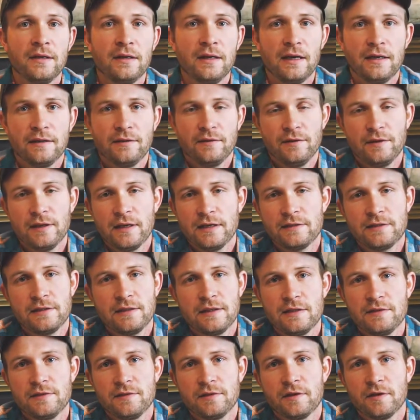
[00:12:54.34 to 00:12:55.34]
And their
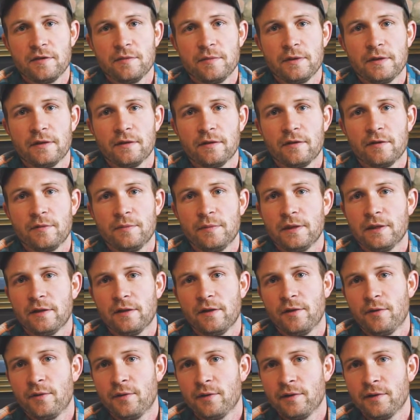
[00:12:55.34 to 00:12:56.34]
densities are going to be a little bit
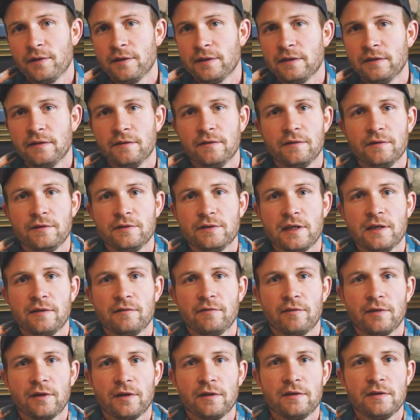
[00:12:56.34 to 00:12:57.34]
lower in your
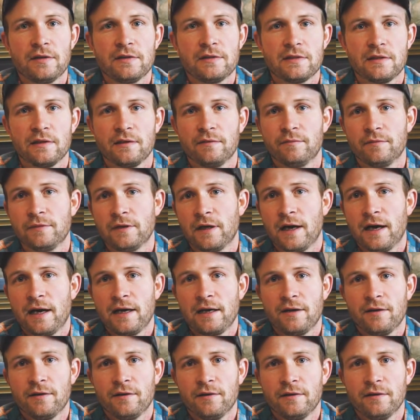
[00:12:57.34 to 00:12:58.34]
general units and
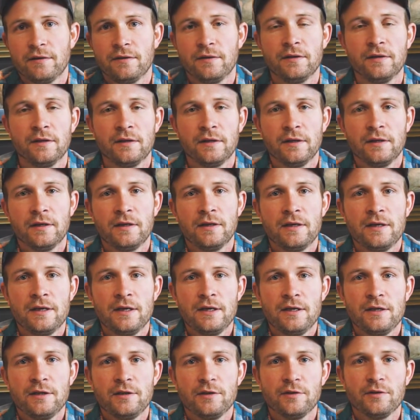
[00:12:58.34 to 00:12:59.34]
higher in
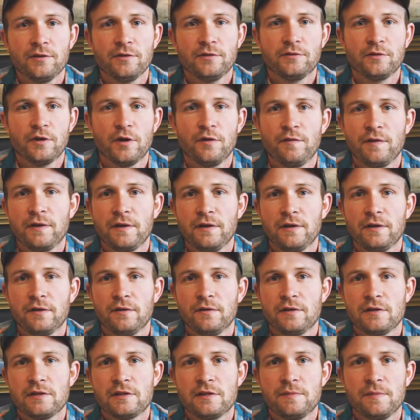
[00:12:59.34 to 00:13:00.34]
your trophy
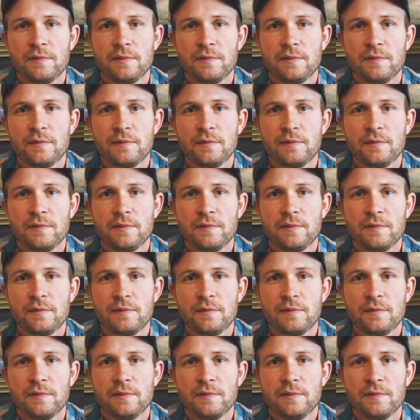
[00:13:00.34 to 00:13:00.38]
units,